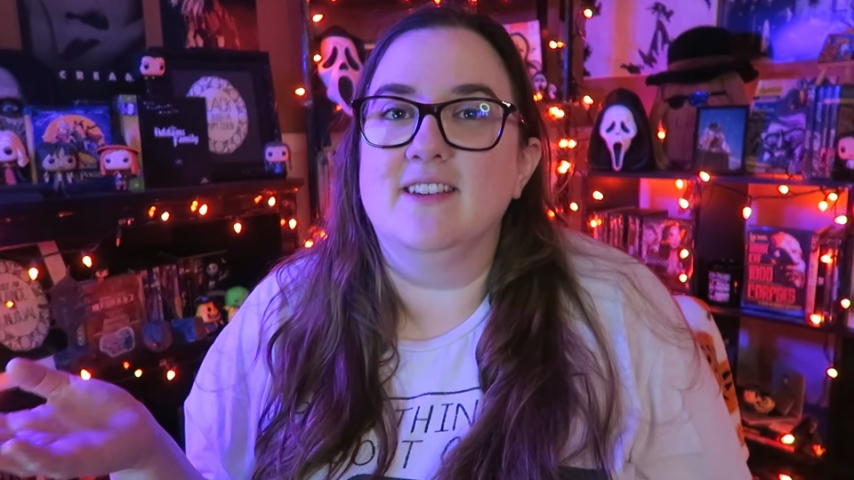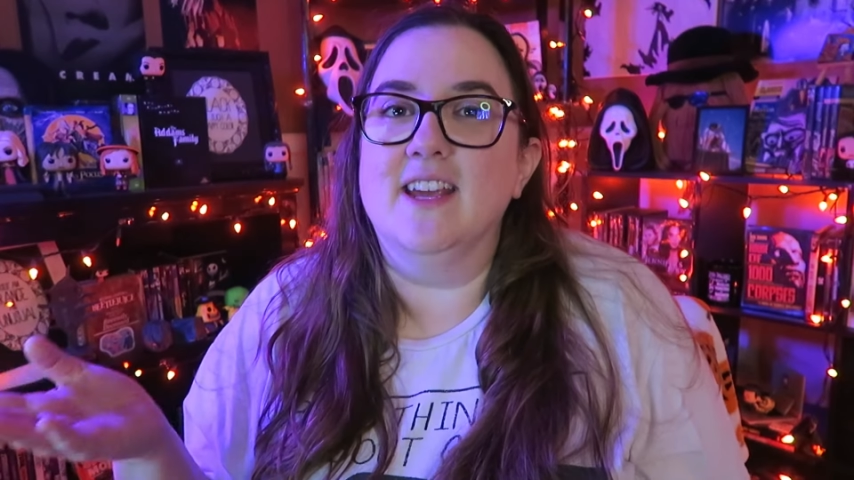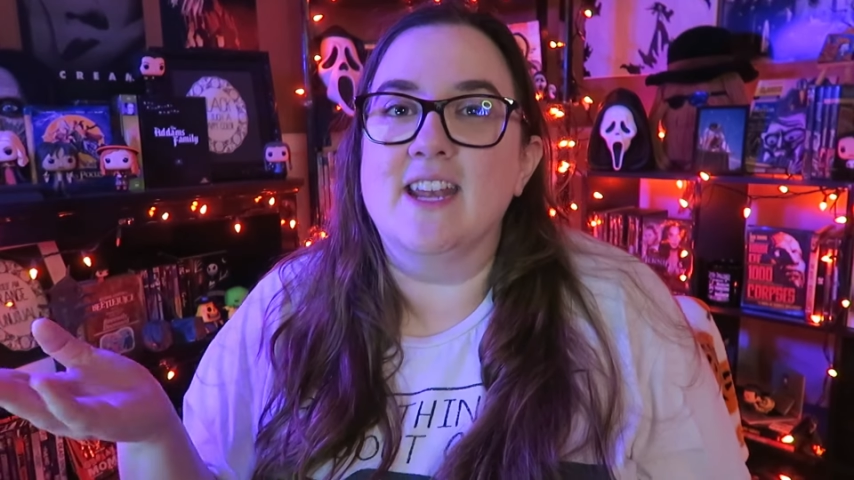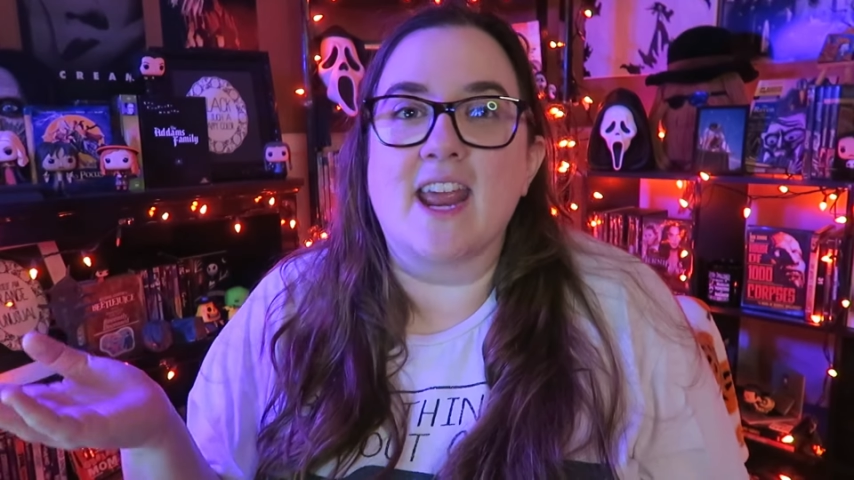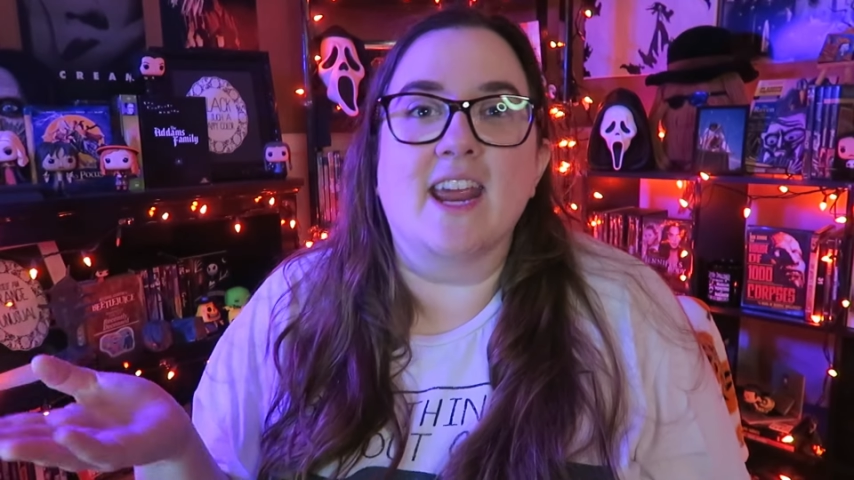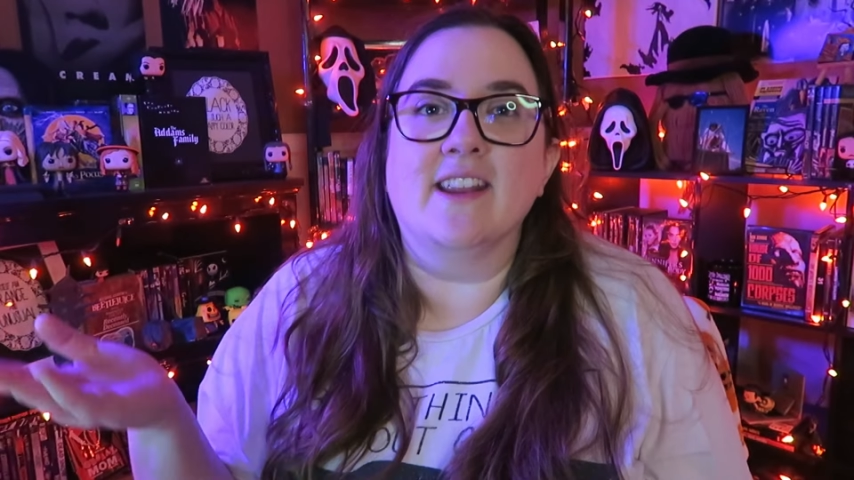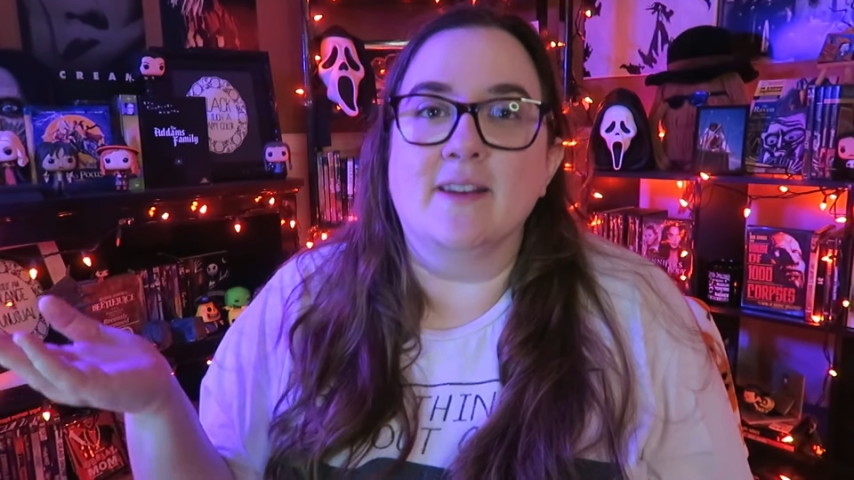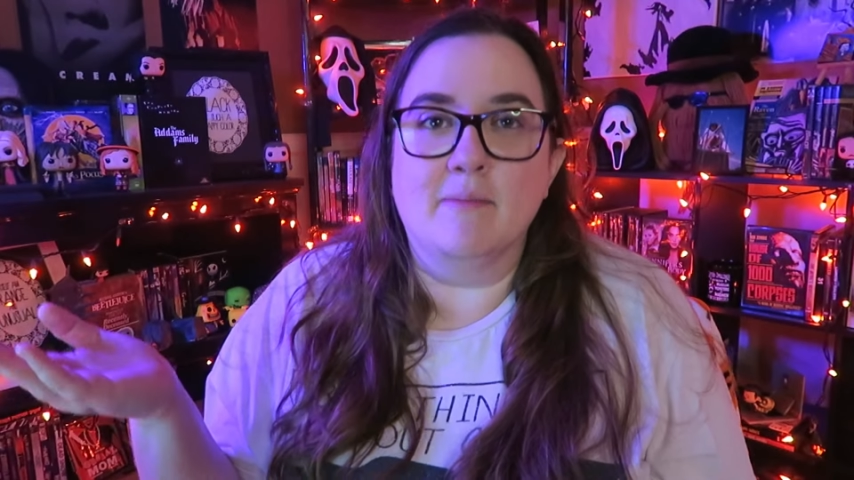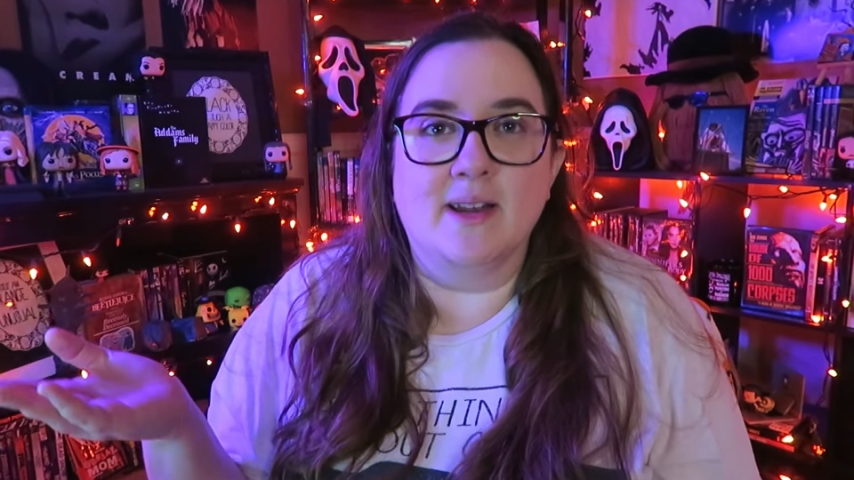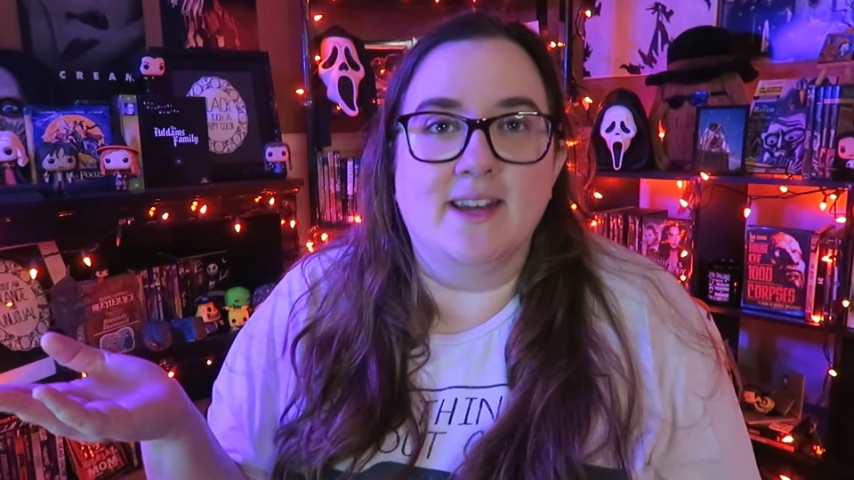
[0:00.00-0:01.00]
inane
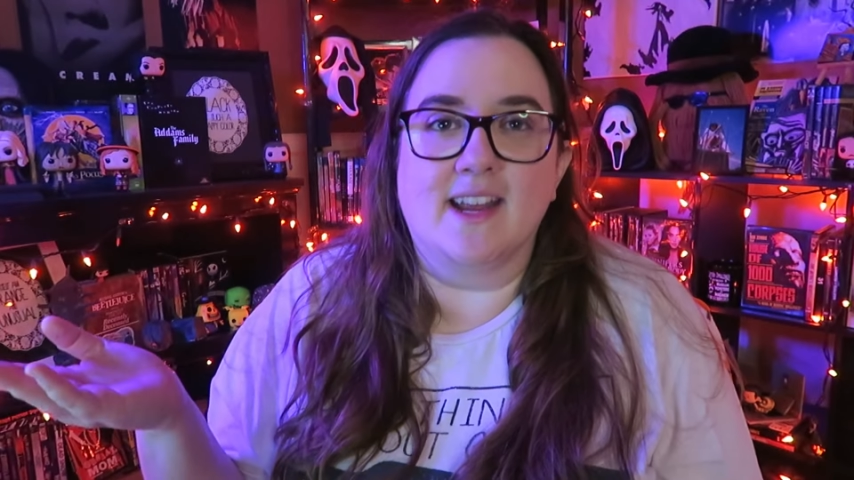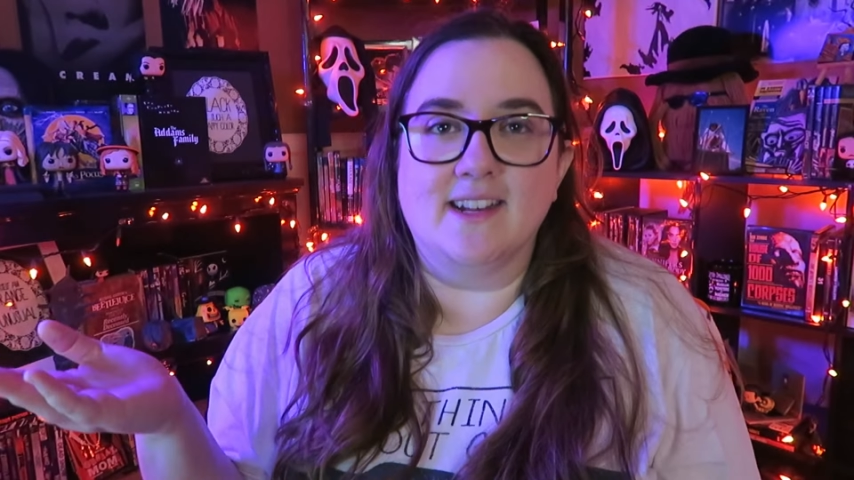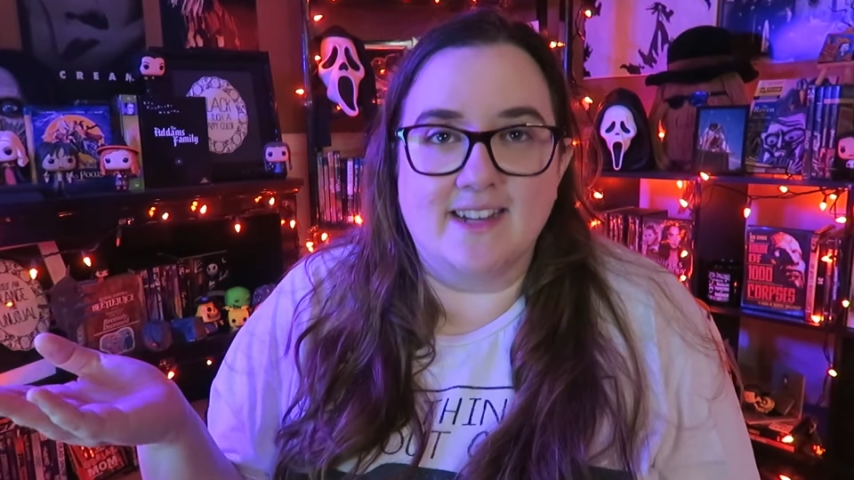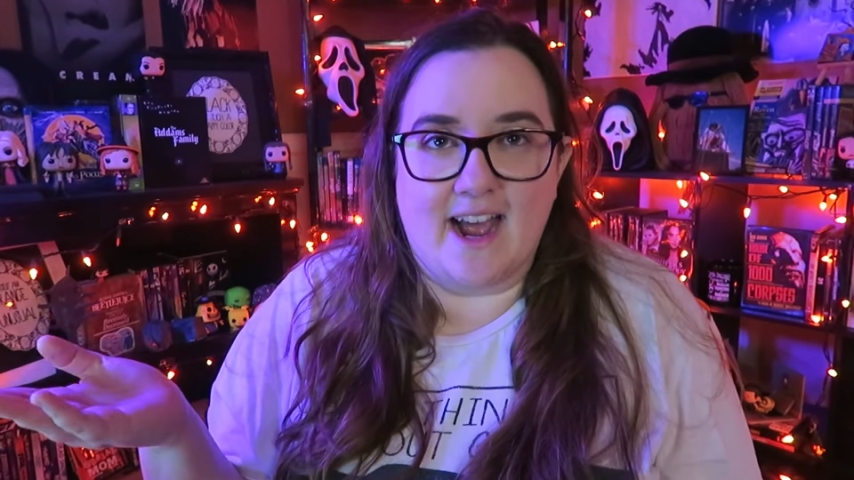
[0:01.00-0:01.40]
and mundane